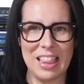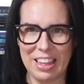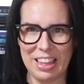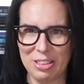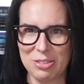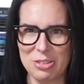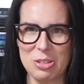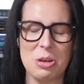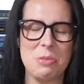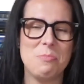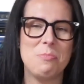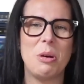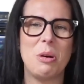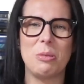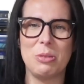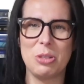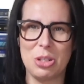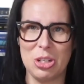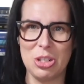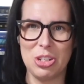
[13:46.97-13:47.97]
Like there's an
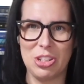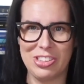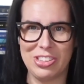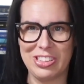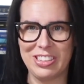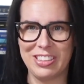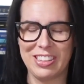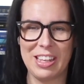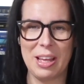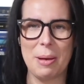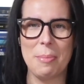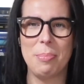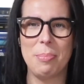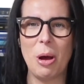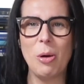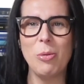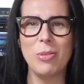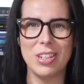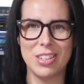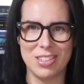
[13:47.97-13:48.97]
emotional
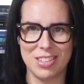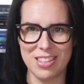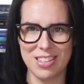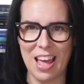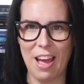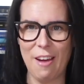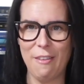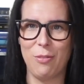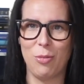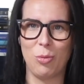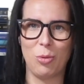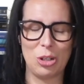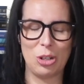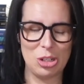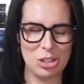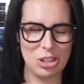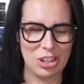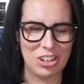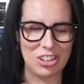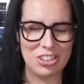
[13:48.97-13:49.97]
component to that for
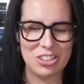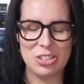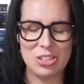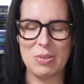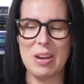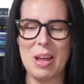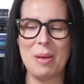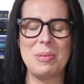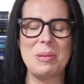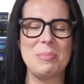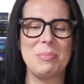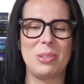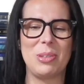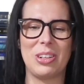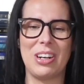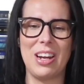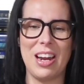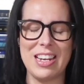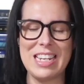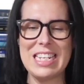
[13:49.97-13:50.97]
sure. So now people
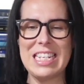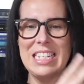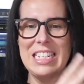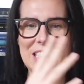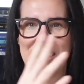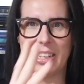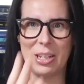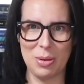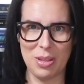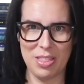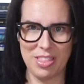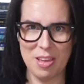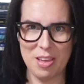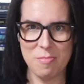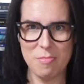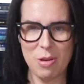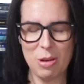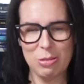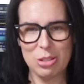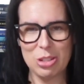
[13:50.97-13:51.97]
are kind of dealing with the
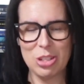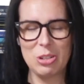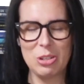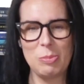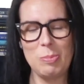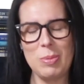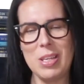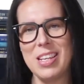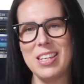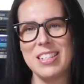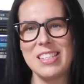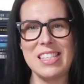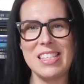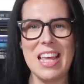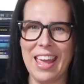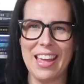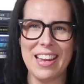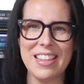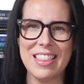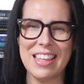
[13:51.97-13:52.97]
emotional piece
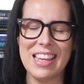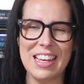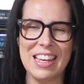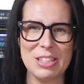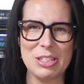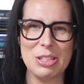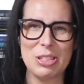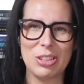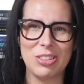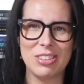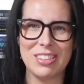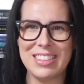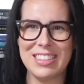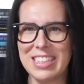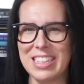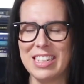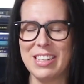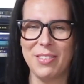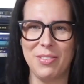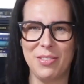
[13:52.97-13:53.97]
and the
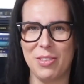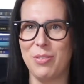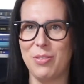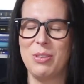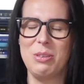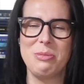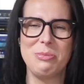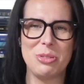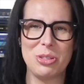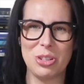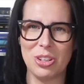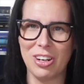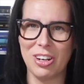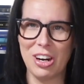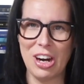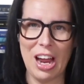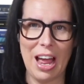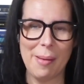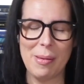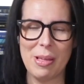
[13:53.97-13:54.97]
uncertainty of the
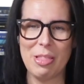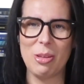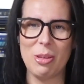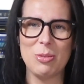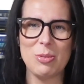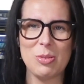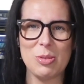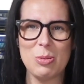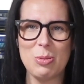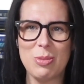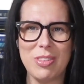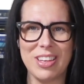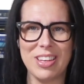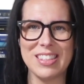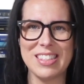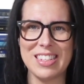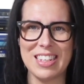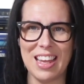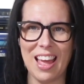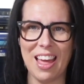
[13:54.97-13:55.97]
future. I mean, those two
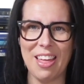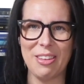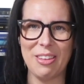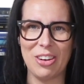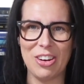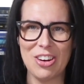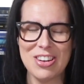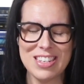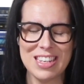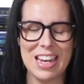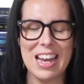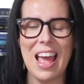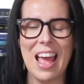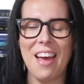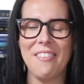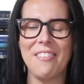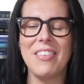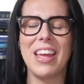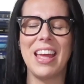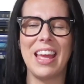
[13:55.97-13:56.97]
things together to
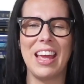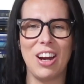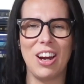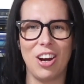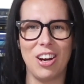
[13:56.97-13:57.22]
navigate